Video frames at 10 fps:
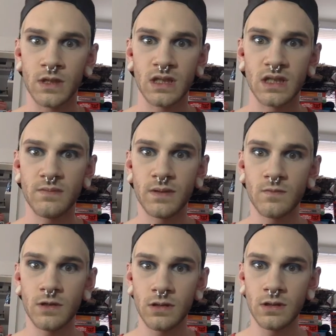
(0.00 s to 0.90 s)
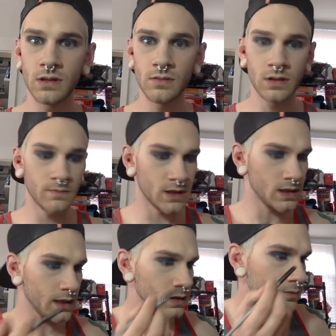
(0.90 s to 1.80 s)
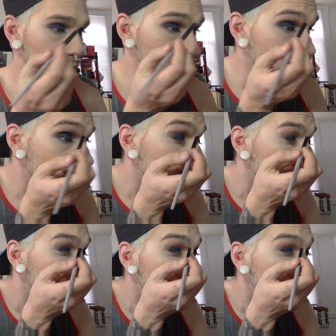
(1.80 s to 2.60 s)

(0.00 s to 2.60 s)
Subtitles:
Keep on wanting to do it on my damn laptop.